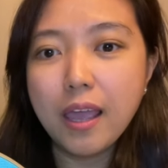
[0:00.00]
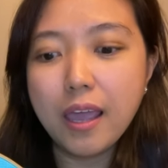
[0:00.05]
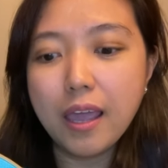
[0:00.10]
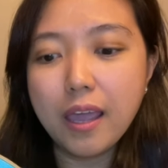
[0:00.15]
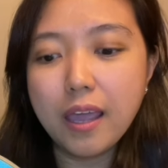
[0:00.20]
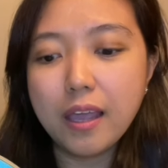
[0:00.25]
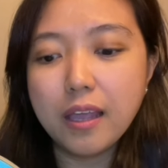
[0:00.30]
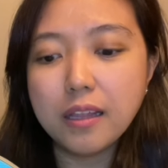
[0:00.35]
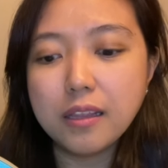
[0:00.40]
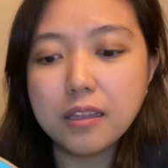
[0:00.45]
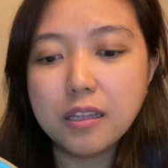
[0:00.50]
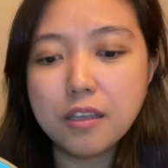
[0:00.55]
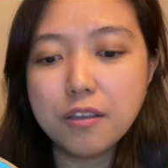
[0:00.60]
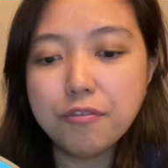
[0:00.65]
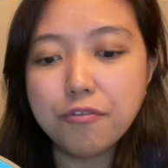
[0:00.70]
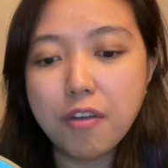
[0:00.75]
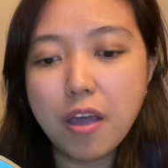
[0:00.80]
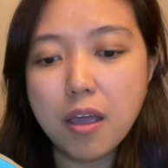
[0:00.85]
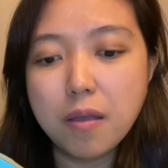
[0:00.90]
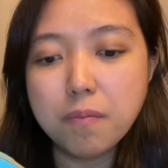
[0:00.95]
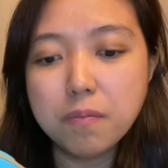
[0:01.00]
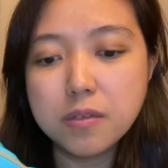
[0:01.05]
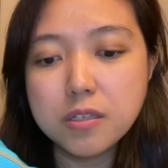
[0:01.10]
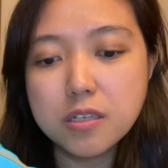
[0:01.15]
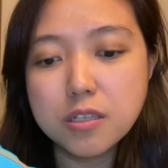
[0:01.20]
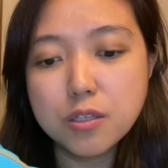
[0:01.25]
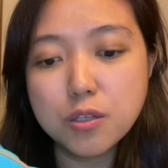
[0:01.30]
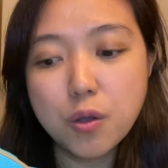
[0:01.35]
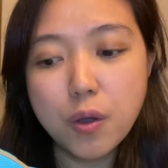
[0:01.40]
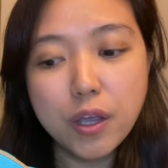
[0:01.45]
And if I'm
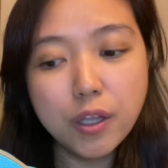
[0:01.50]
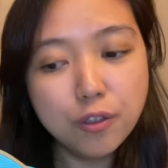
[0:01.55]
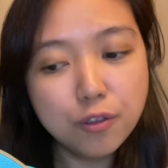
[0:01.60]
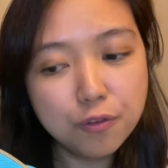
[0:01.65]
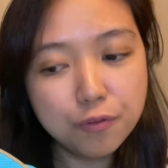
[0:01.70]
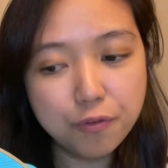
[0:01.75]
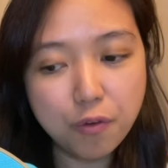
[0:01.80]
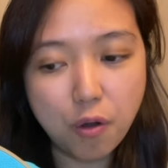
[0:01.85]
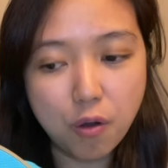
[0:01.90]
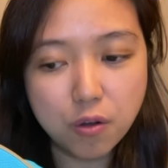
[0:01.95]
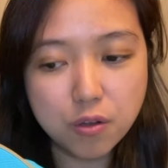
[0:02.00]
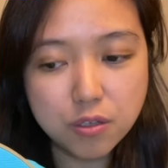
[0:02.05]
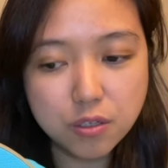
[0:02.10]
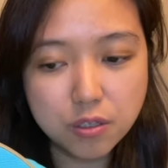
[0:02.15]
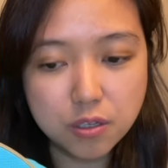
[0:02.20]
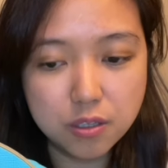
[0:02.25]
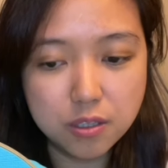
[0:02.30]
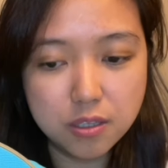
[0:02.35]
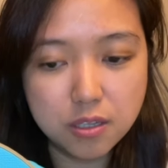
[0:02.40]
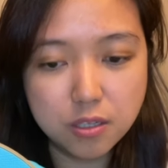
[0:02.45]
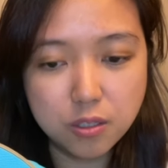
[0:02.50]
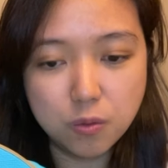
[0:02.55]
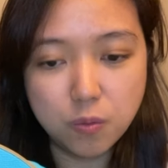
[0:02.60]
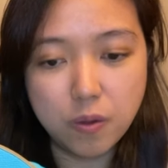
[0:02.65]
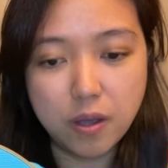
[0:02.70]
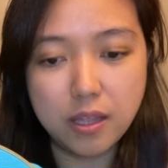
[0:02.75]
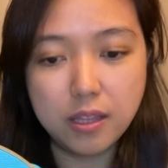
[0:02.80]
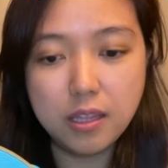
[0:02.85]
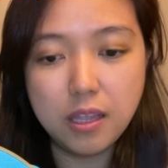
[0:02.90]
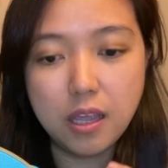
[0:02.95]
just going to focus on this
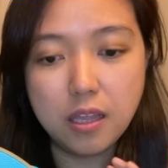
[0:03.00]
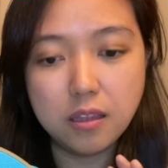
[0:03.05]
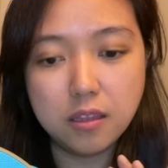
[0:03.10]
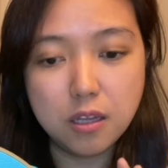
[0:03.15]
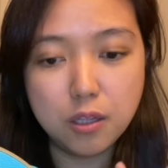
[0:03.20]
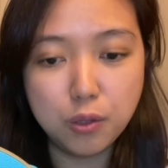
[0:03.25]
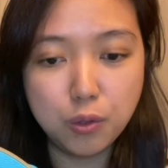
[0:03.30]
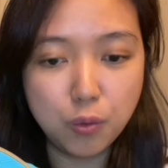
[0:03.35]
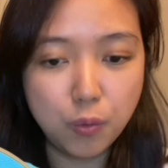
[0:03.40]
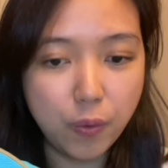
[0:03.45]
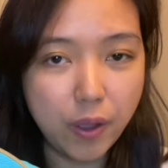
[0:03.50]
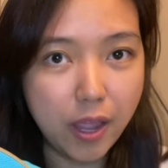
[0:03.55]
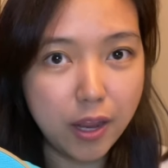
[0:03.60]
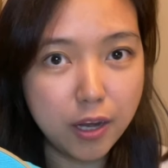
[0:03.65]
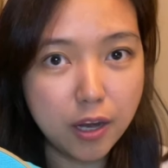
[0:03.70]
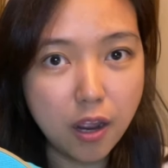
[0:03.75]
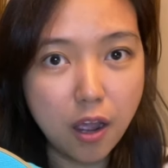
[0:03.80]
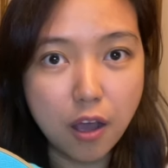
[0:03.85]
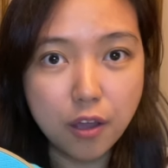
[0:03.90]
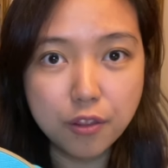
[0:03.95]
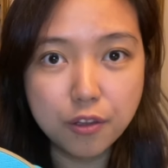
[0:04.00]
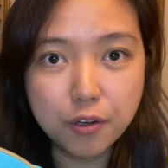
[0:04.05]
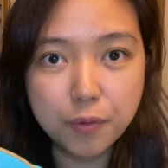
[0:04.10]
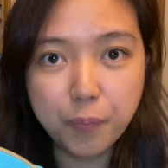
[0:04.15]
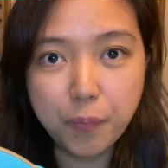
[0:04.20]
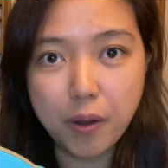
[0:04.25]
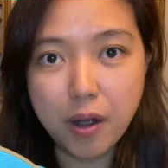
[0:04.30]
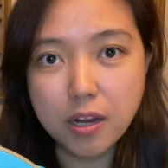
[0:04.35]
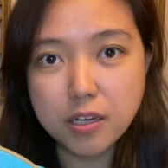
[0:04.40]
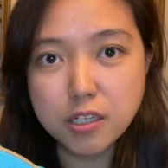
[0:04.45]
one and not do any other
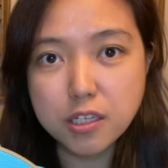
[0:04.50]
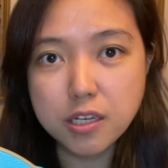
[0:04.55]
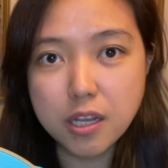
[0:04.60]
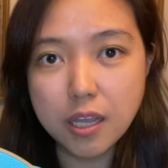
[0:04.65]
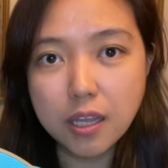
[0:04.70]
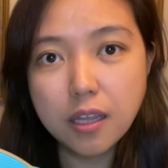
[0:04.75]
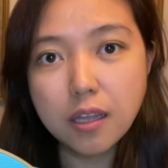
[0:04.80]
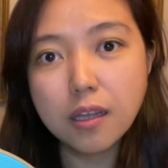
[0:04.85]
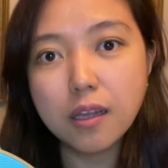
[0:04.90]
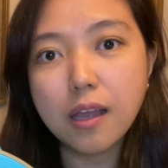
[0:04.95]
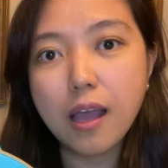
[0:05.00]
project,